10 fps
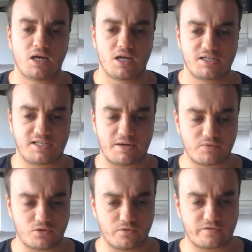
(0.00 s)
seem
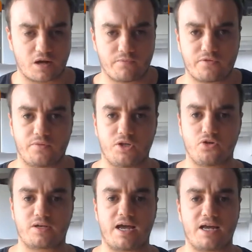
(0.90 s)
to have come from the
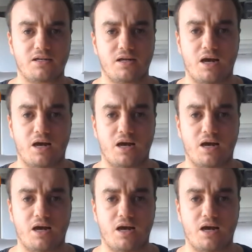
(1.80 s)
UK.